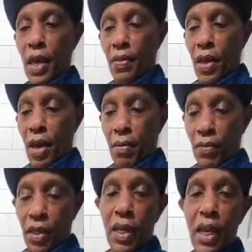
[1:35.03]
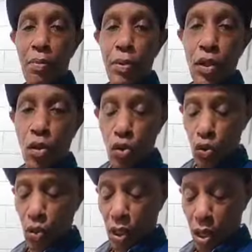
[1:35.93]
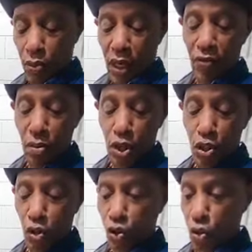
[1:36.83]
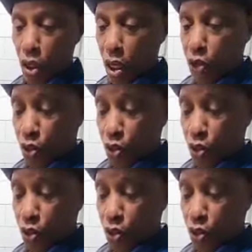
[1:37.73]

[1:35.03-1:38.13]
and um, they'll help with, all, with um, inflammation also, okay?